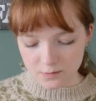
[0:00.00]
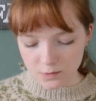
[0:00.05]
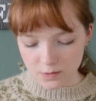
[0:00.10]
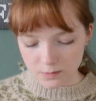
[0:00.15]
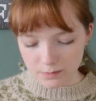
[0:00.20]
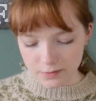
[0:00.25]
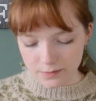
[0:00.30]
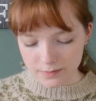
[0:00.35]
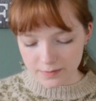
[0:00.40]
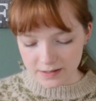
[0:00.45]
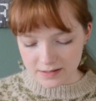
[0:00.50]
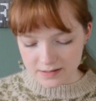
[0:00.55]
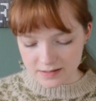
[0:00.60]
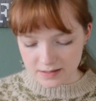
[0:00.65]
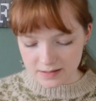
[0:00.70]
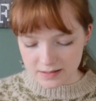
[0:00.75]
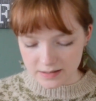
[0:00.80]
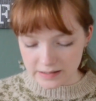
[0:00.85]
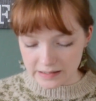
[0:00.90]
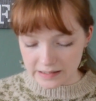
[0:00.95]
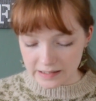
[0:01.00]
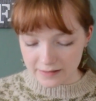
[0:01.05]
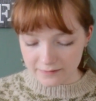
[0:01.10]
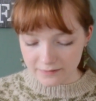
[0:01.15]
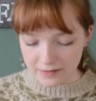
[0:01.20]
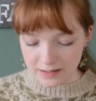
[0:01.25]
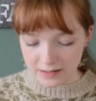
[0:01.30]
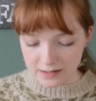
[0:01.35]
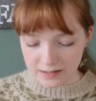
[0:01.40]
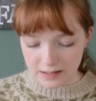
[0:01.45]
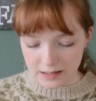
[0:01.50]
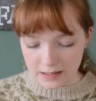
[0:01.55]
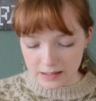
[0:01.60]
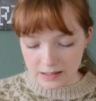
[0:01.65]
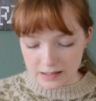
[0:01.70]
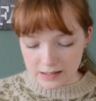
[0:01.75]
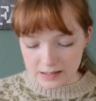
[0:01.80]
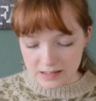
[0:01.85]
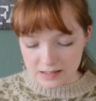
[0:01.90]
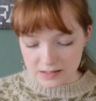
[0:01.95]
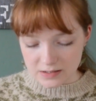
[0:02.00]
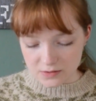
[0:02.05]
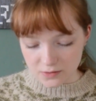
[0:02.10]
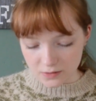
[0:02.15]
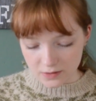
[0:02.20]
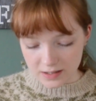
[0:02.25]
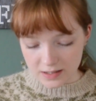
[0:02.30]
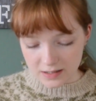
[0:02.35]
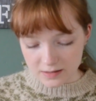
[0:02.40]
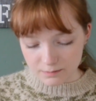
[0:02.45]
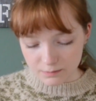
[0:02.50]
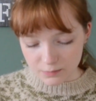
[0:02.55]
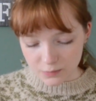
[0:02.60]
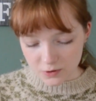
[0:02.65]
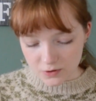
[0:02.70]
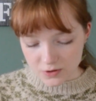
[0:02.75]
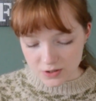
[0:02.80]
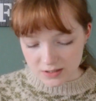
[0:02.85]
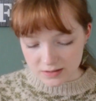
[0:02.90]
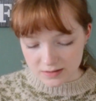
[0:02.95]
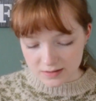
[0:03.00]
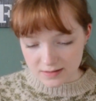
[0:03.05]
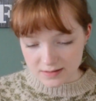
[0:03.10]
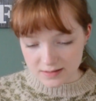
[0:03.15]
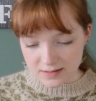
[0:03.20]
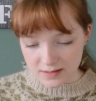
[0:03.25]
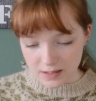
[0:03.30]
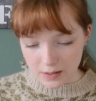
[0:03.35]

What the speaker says: one point because I didn't have any stockinette projects.